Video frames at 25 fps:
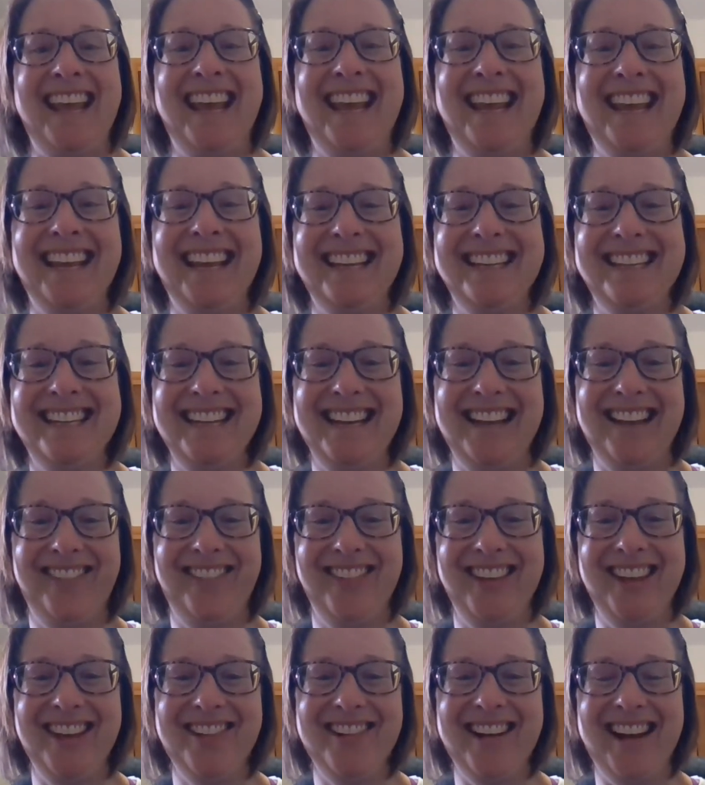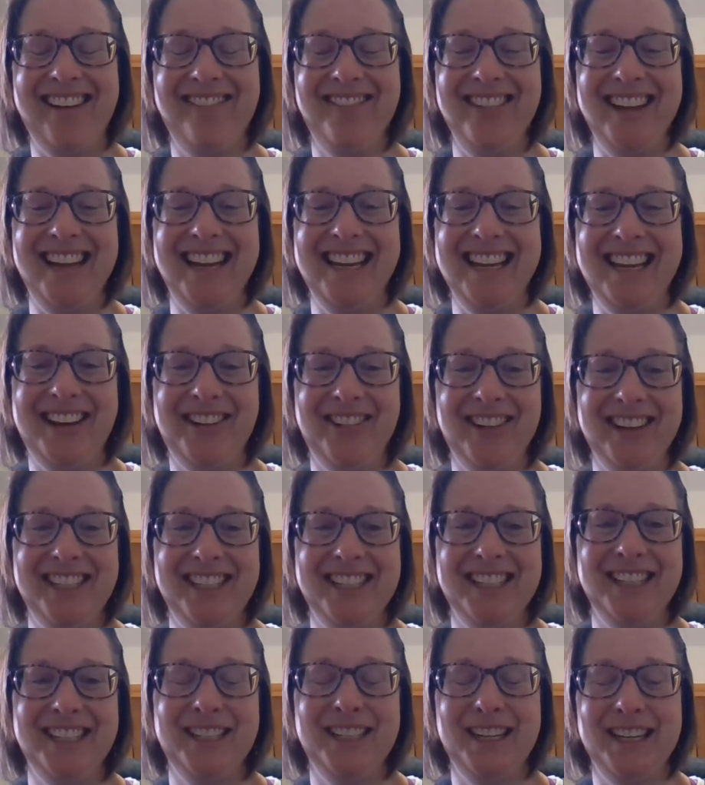And if you have any
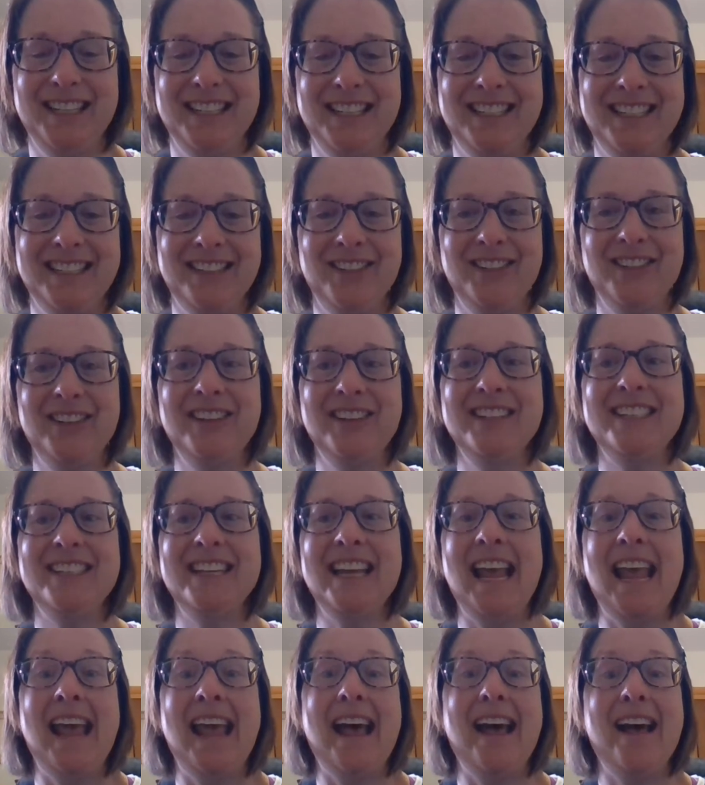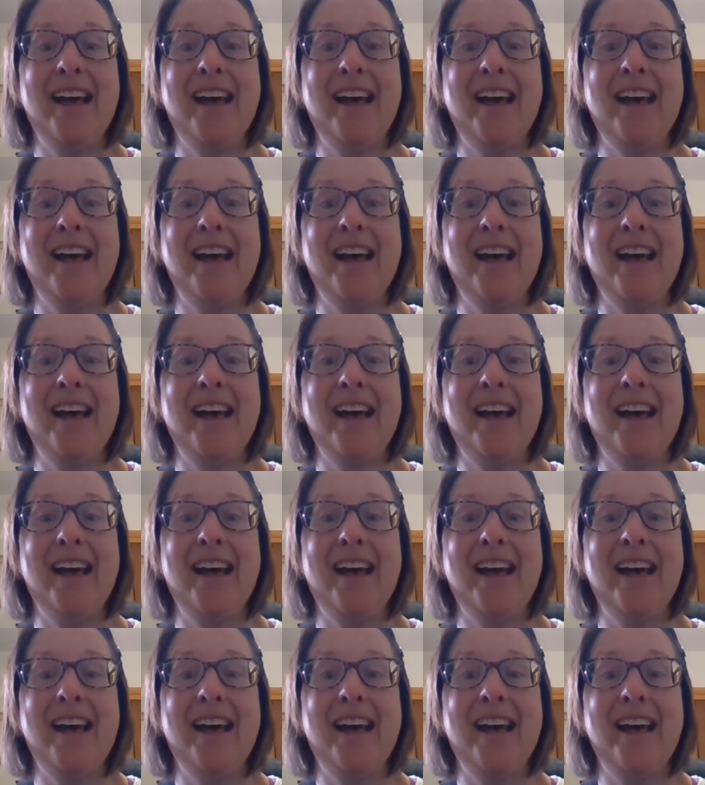questions, concerns,